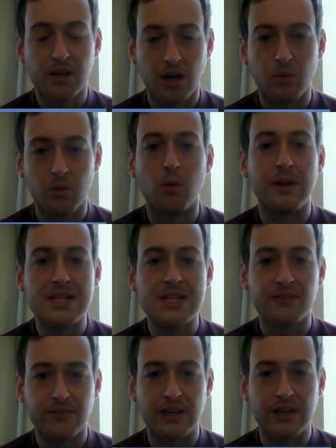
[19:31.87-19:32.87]
will
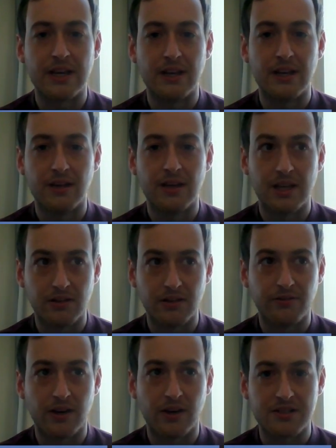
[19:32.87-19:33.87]
interfere in the
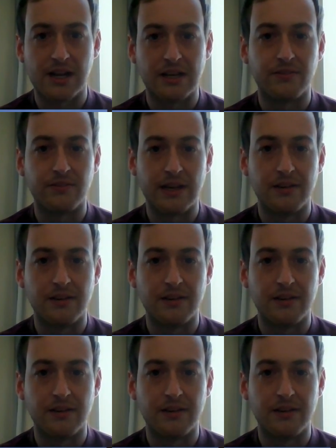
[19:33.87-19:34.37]
Fastlane event